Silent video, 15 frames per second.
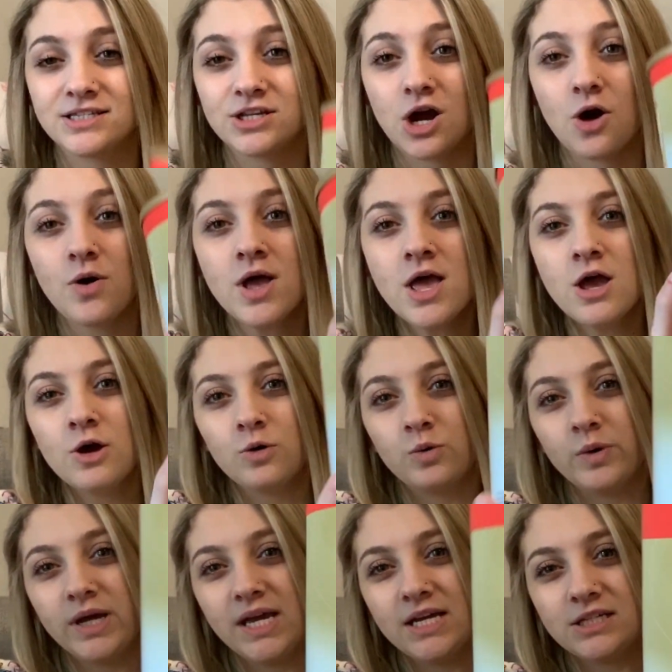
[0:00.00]
So
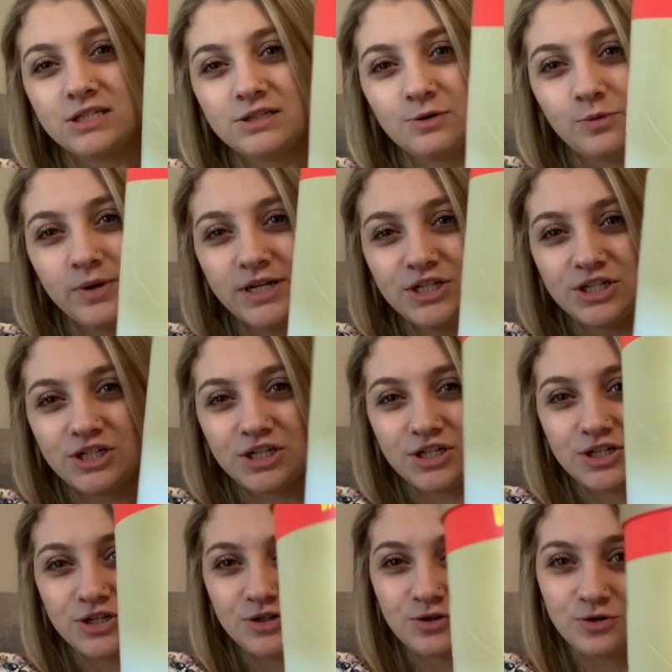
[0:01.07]
we switched
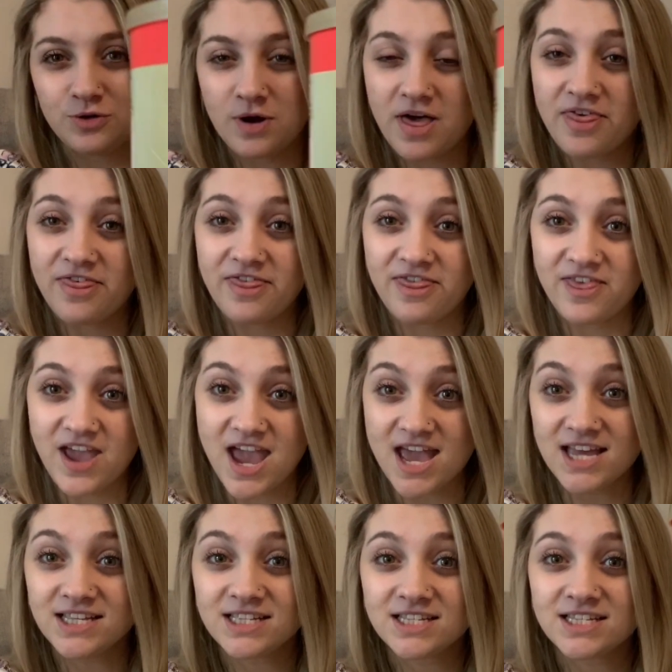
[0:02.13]
to
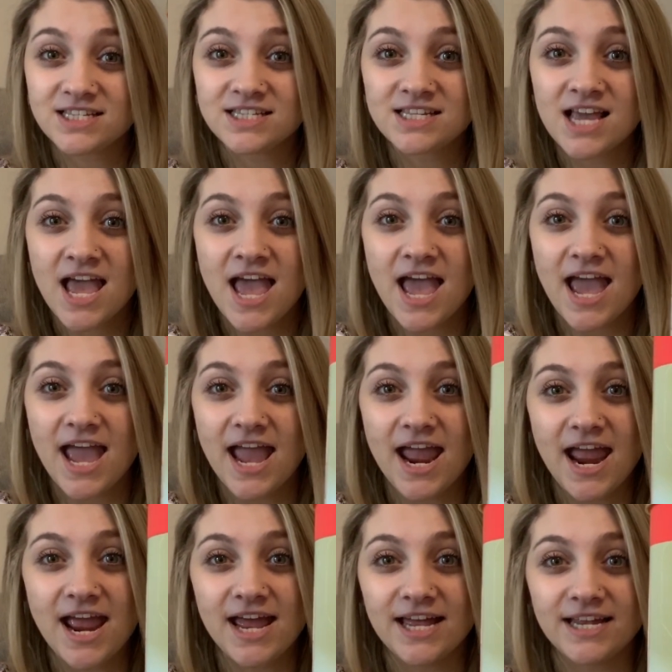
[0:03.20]
this
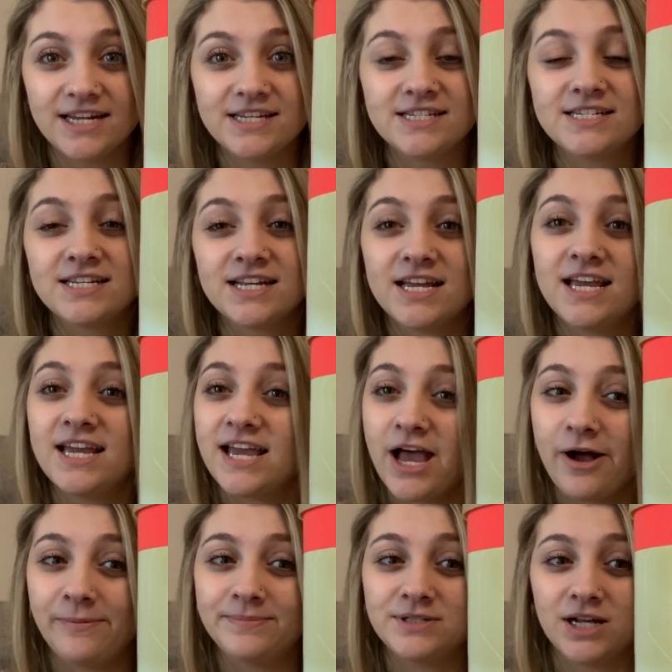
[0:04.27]
and it
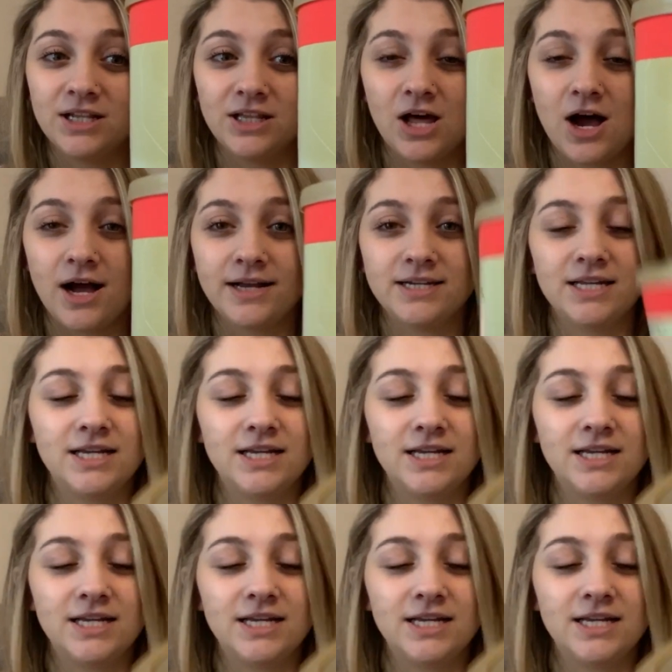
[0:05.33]
helped a lot.